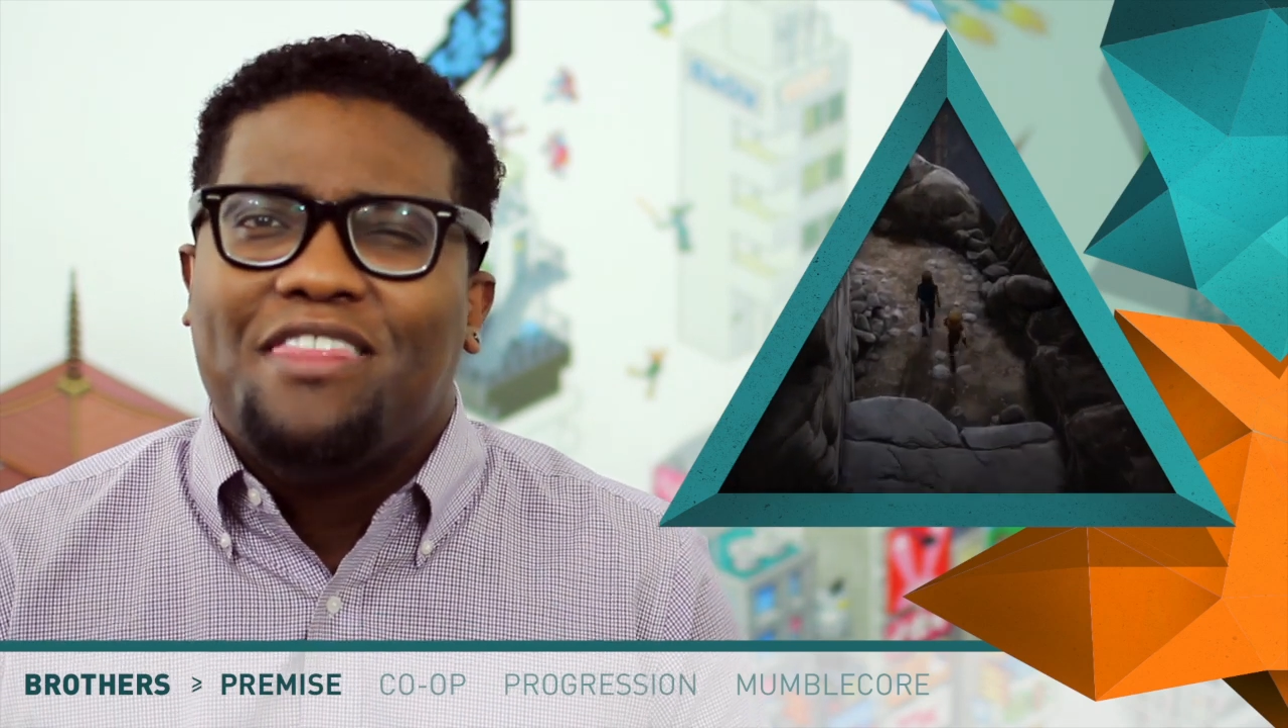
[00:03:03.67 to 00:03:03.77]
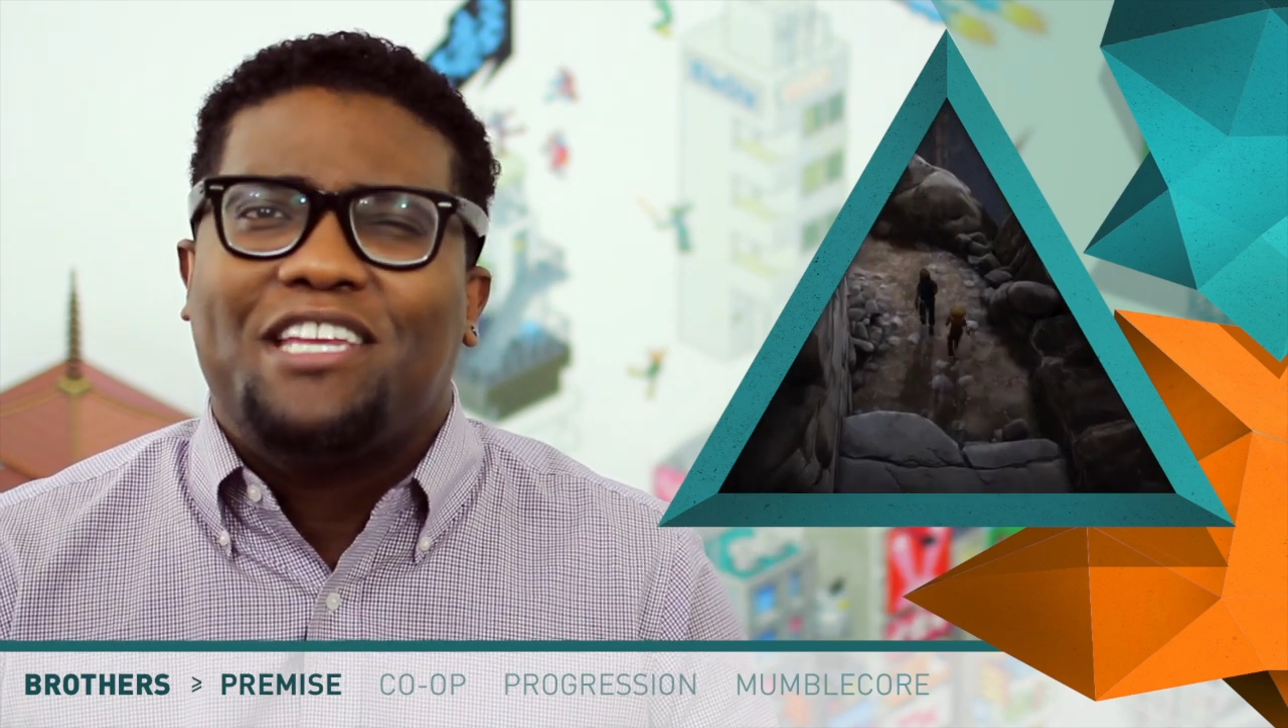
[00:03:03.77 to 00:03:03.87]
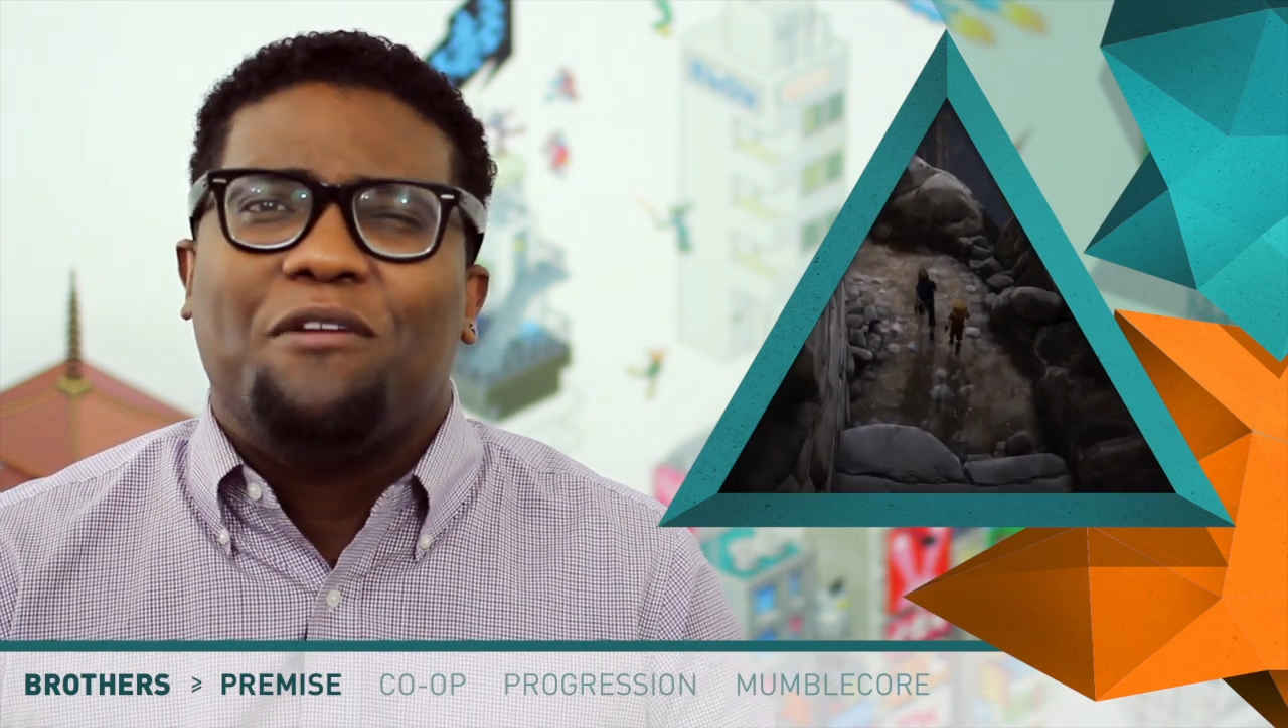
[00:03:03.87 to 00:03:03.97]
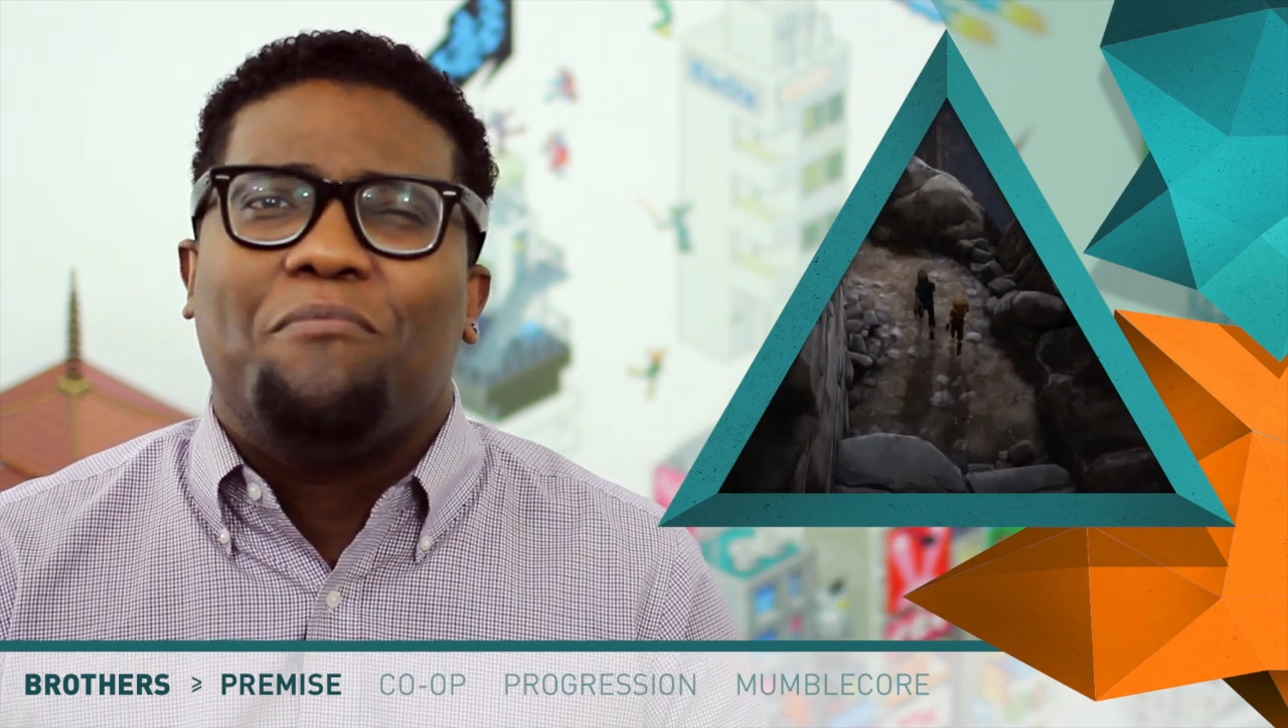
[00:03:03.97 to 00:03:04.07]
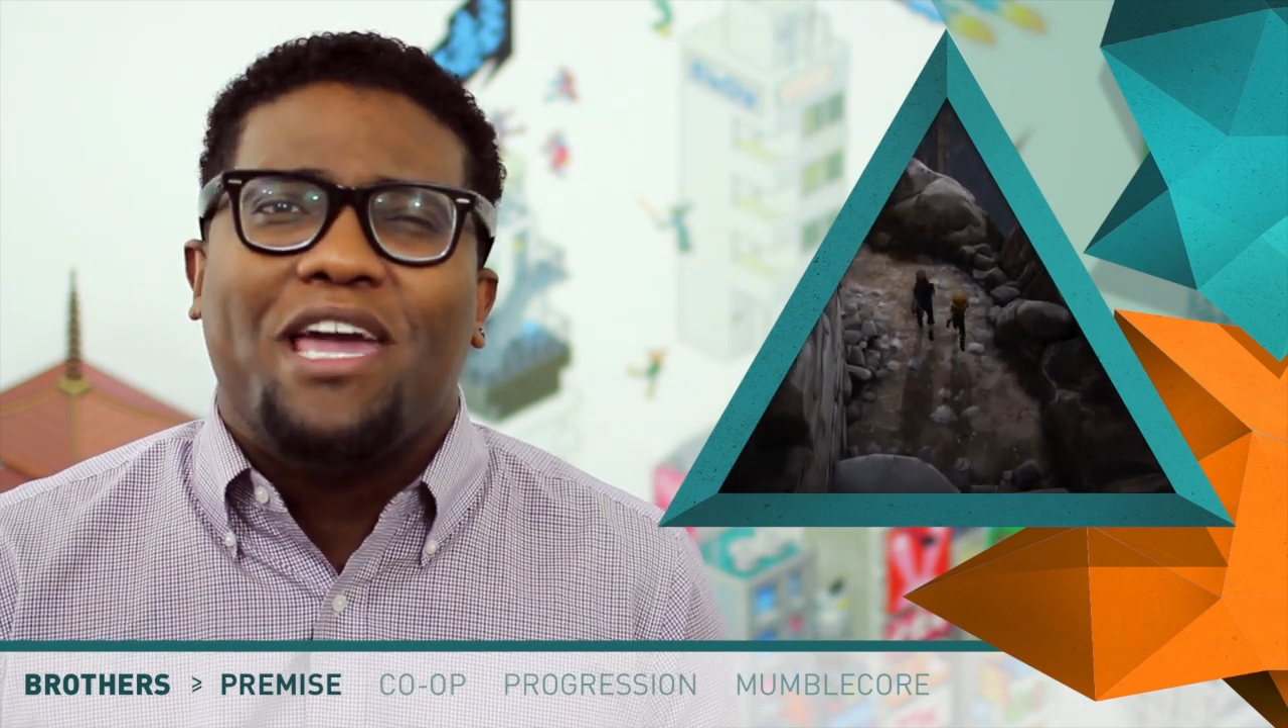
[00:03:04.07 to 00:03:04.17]

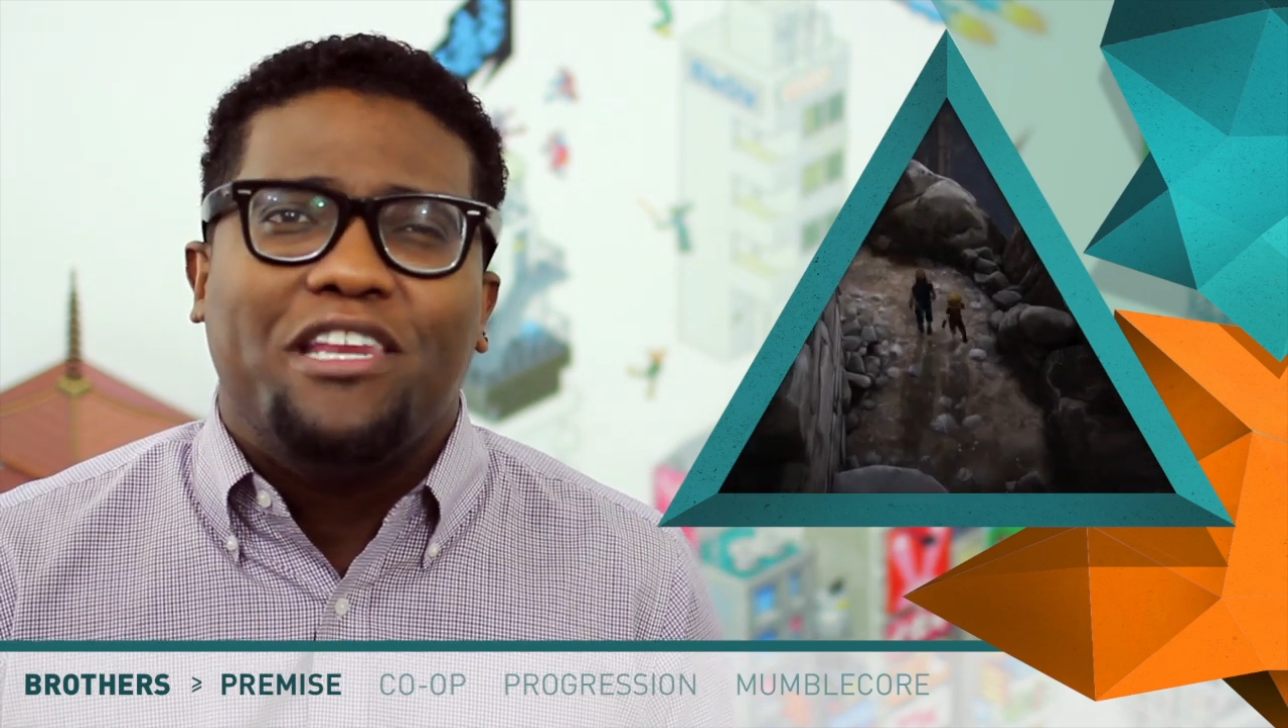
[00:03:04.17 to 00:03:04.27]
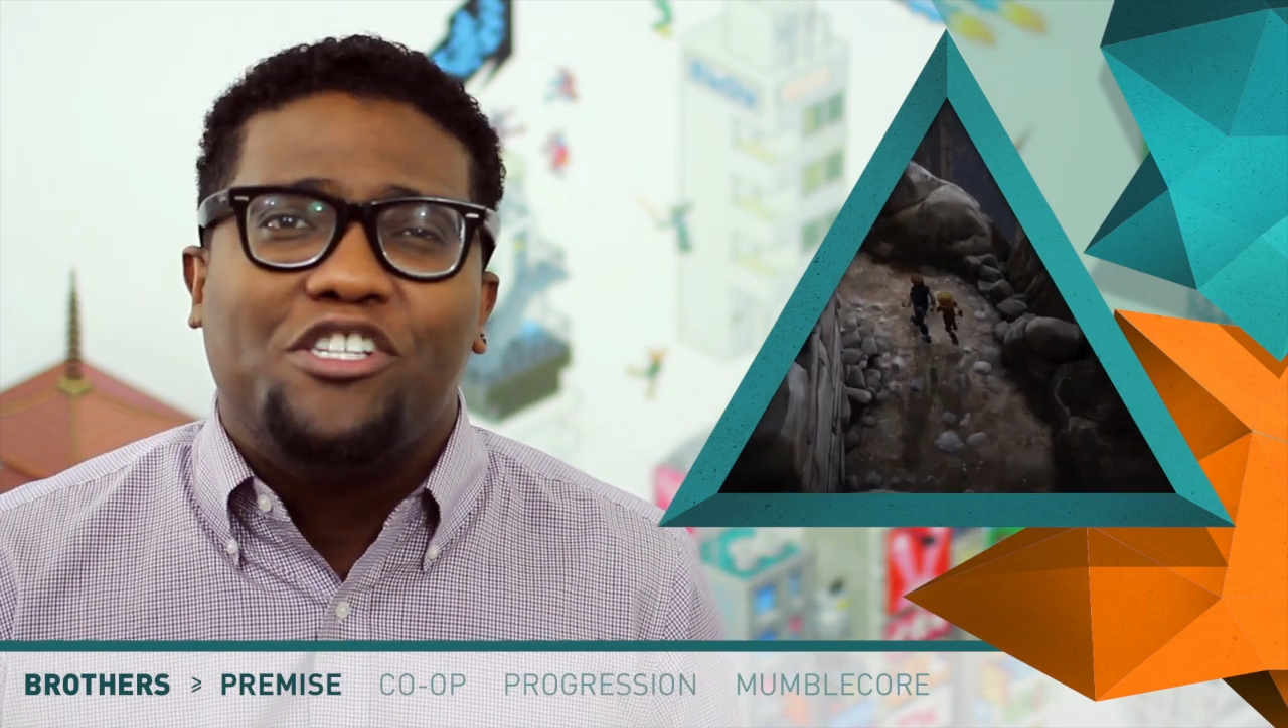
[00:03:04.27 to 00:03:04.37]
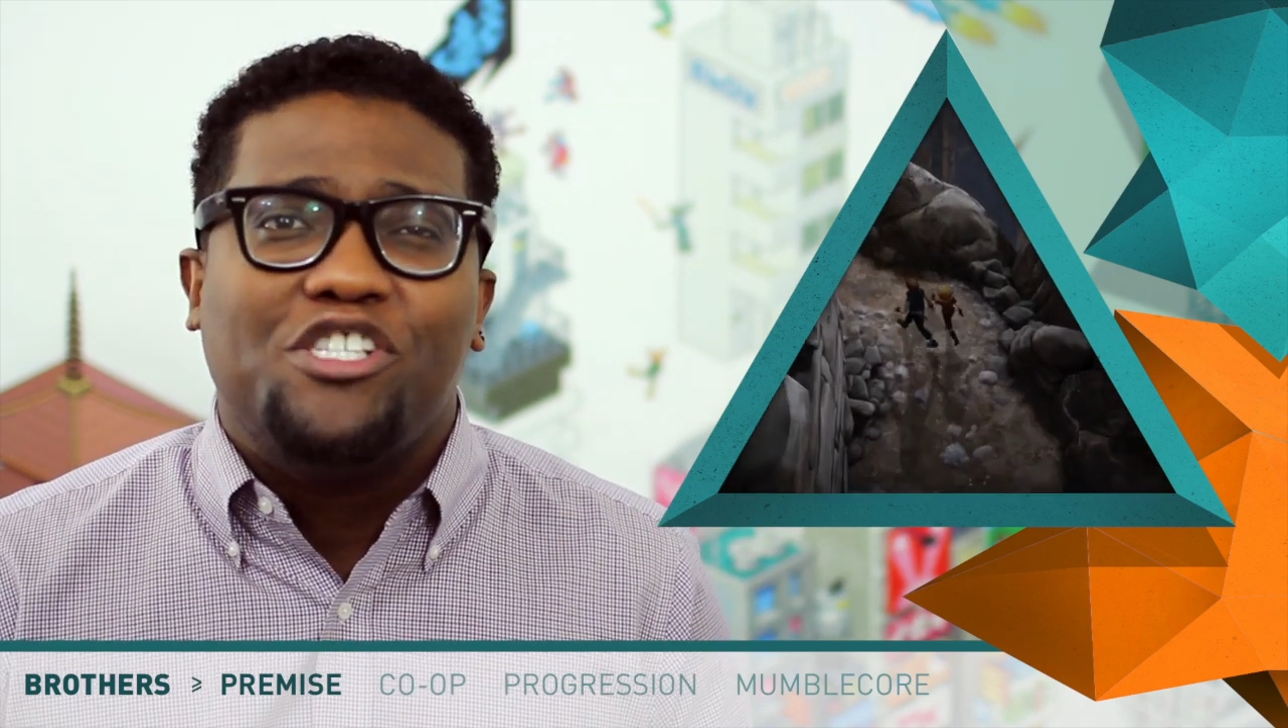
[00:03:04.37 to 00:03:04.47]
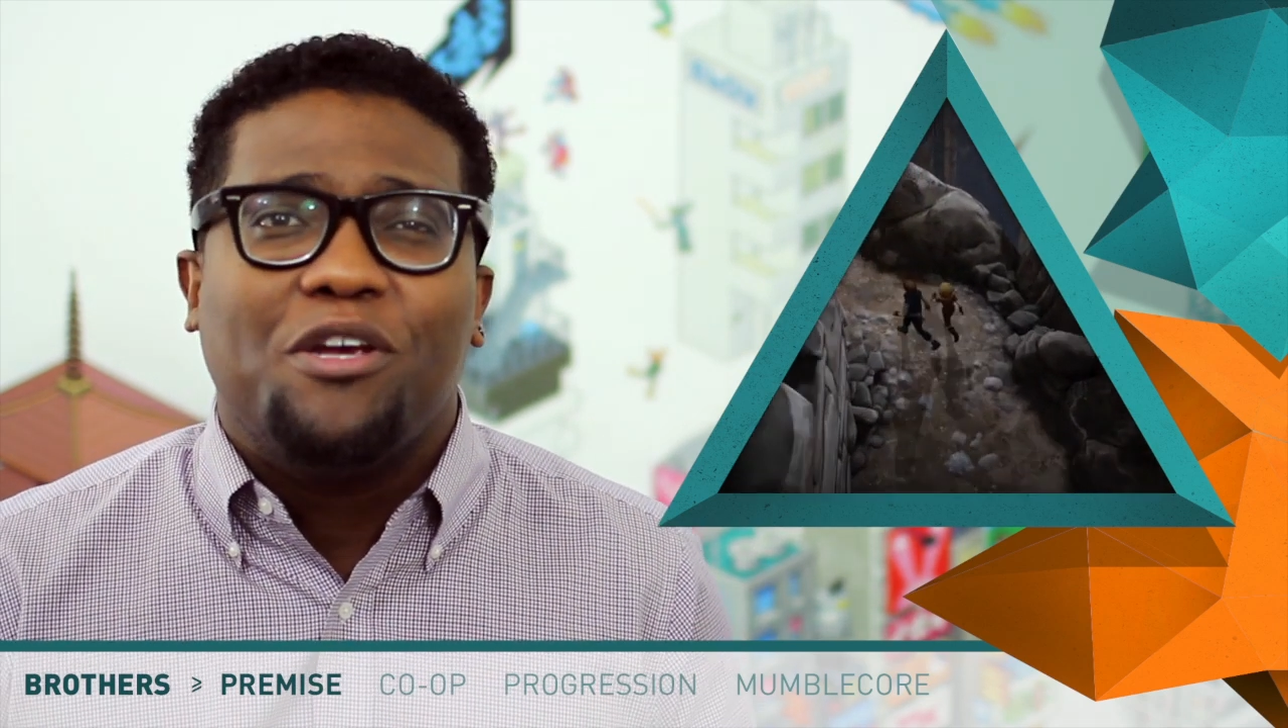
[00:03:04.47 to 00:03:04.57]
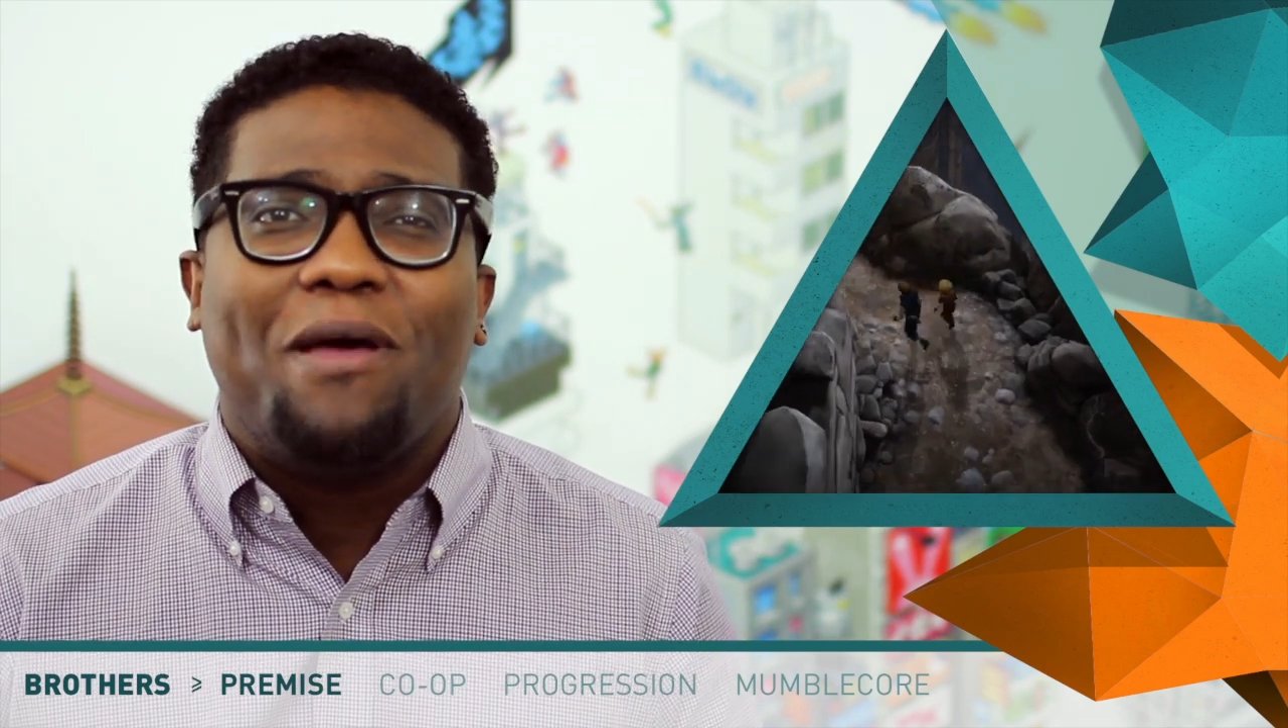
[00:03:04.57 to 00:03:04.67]
that
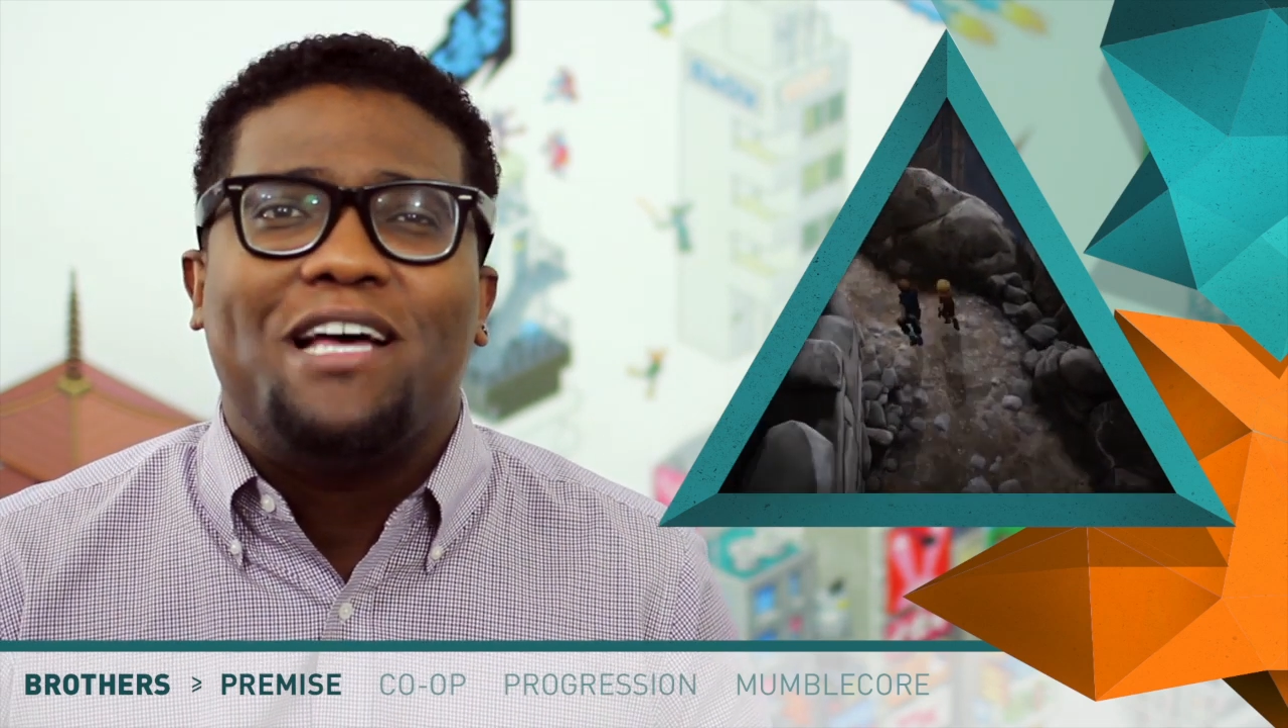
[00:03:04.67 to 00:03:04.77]
companionship